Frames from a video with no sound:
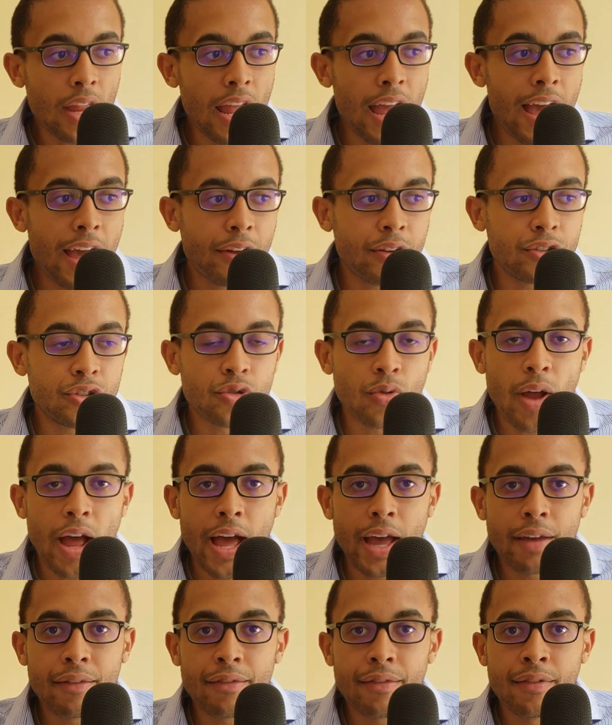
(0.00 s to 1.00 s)
I could
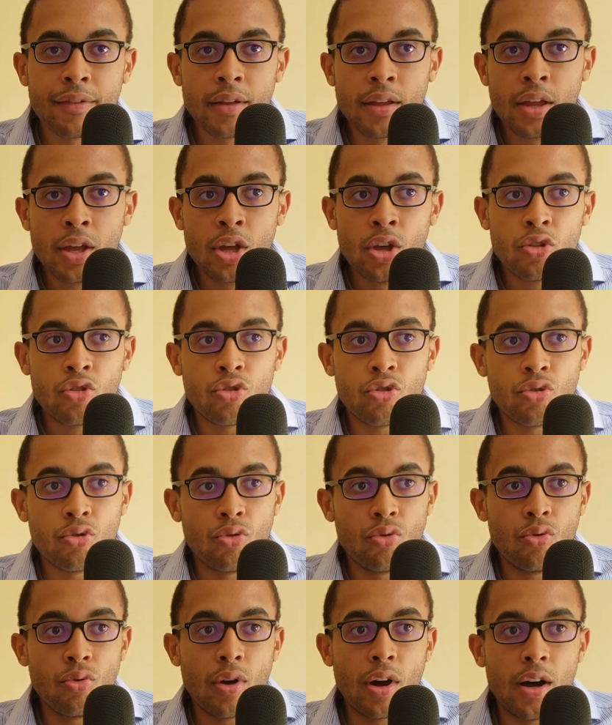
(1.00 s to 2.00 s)
drive
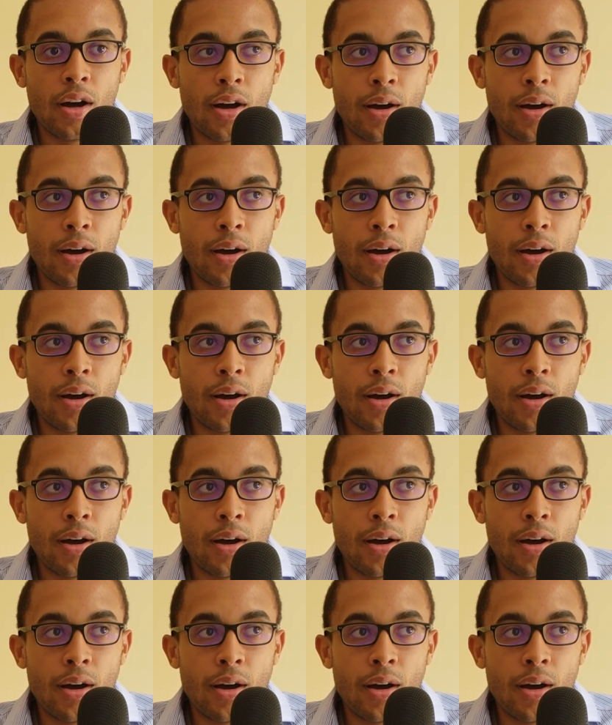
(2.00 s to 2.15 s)
to